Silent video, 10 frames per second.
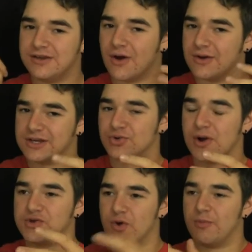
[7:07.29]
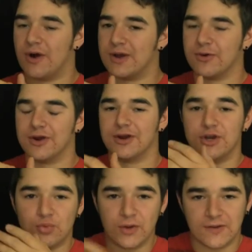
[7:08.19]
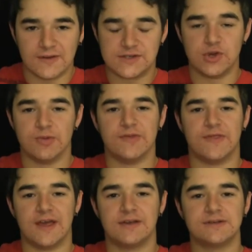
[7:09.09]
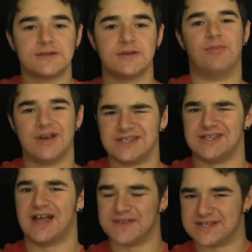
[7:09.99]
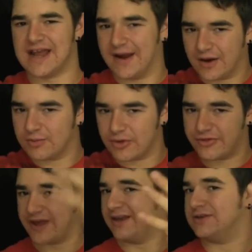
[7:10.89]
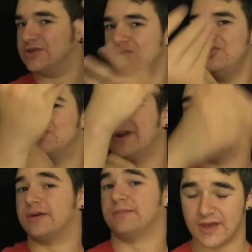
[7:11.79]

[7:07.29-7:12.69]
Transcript: Don't get drunk to a point where you're going to do really stupid things, but it's not this terrible thing to drink.